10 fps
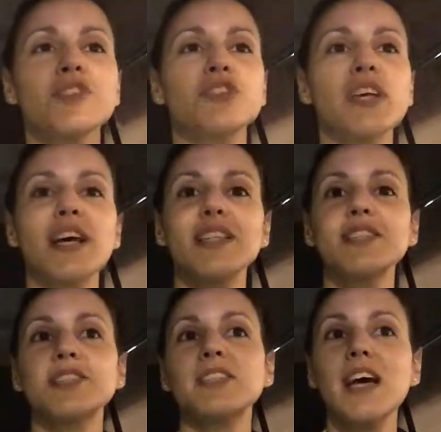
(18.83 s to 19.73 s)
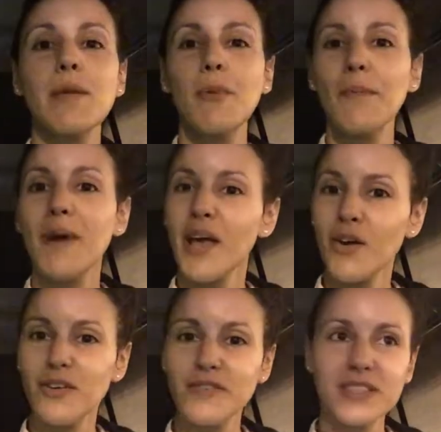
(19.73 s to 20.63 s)
Check out the time on my
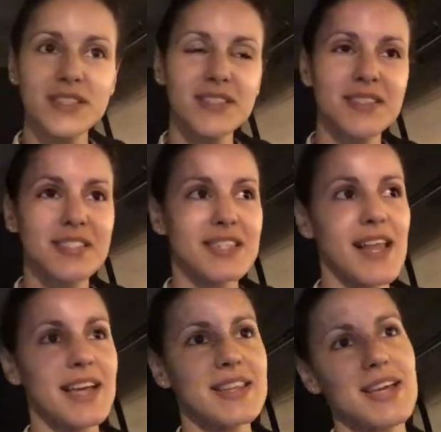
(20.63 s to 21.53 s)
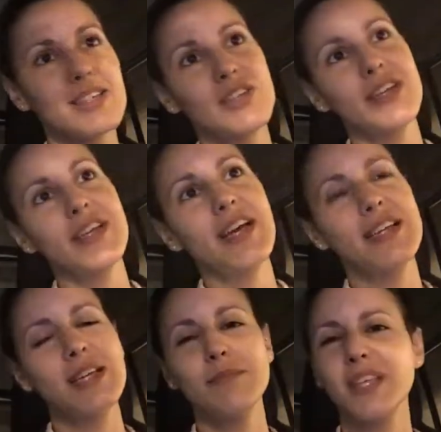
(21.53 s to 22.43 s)
oven. It's like 9:30
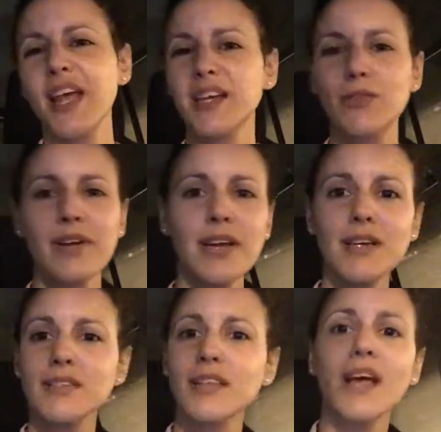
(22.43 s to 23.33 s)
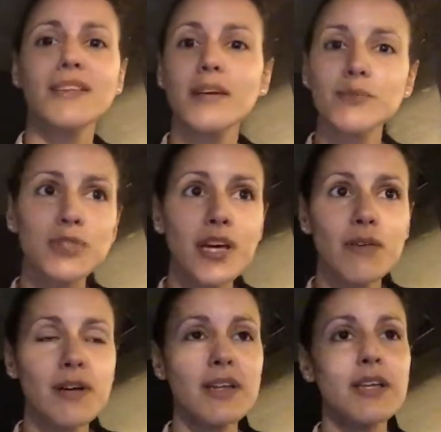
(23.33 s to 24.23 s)
a.m. It's like, great, got time to
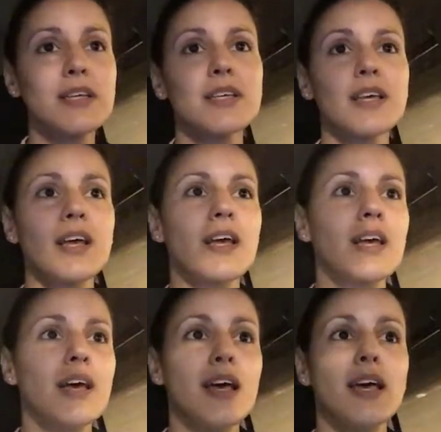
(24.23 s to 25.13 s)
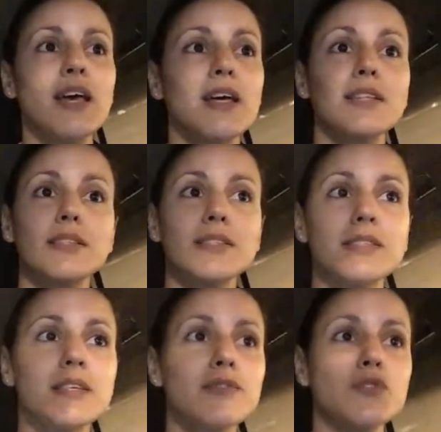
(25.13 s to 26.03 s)
get ready. And
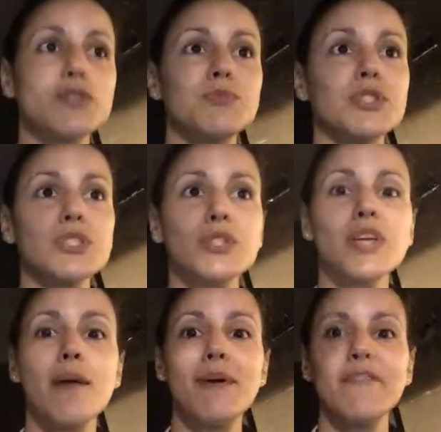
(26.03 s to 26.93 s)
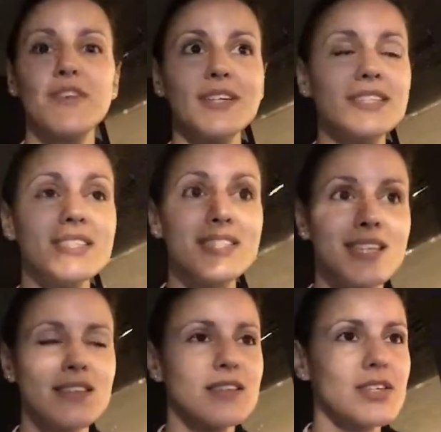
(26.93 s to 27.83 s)
for some reason, I look at my phone and it's
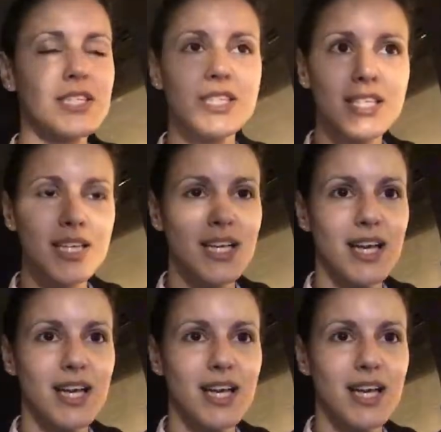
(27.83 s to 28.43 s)
10:30.